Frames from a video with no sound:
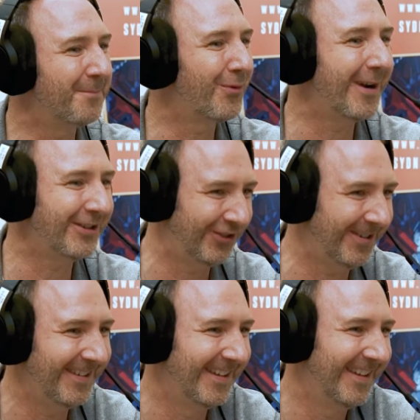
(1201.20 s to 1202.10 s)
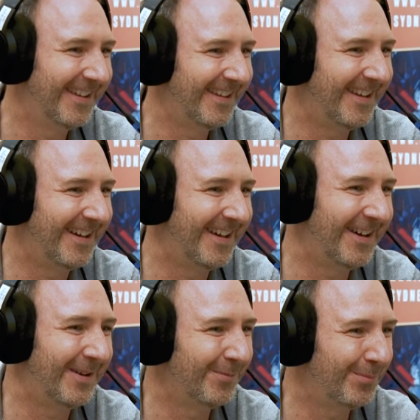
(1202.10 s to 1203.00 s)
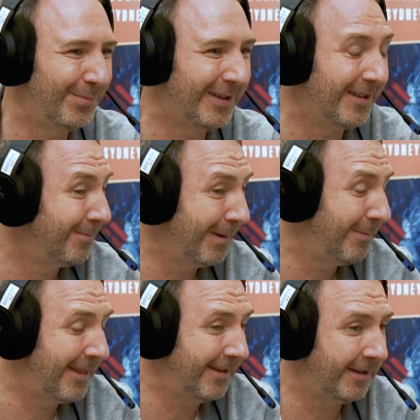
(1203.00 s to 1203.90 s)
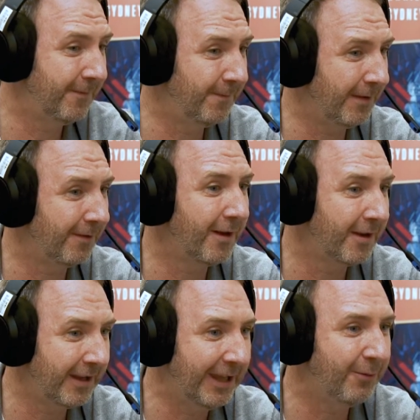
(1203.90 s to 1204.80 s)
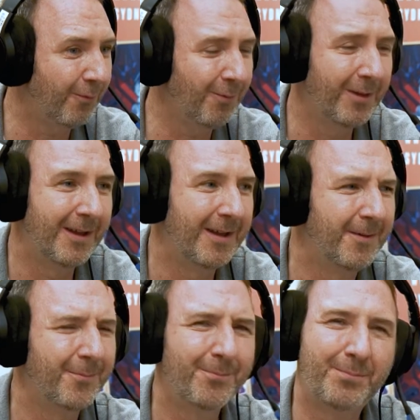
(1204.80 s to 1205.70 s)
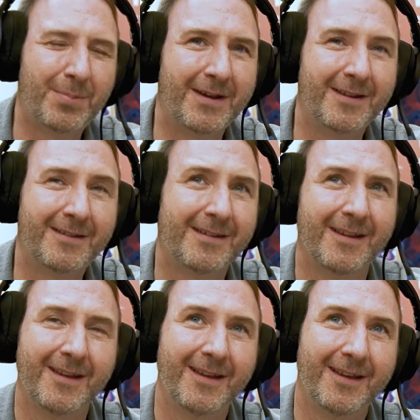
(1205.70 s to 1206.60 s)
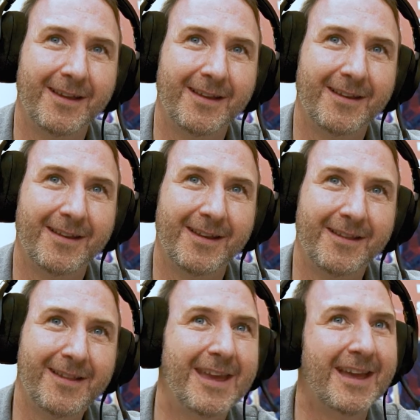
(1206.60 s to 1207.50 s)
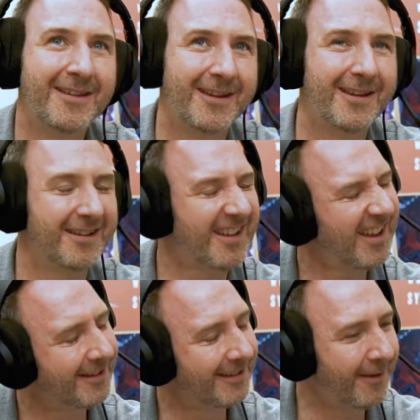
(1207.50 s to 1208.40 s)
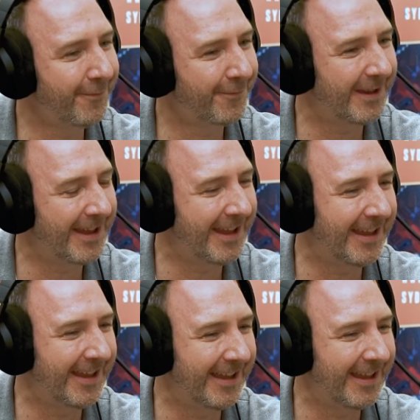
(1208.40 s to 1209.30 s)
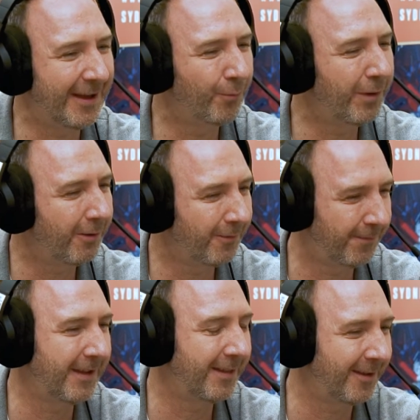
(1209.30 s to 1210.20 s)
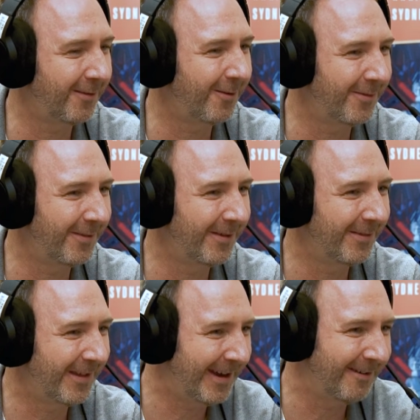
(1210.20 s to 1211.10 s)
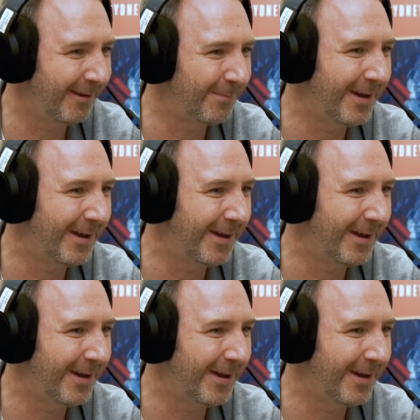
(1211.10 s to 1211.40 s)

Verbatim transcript: impression um, because maybe they did feel unequal. But it, in the end, it, it kind of left a, a weird feeling on the, the hiring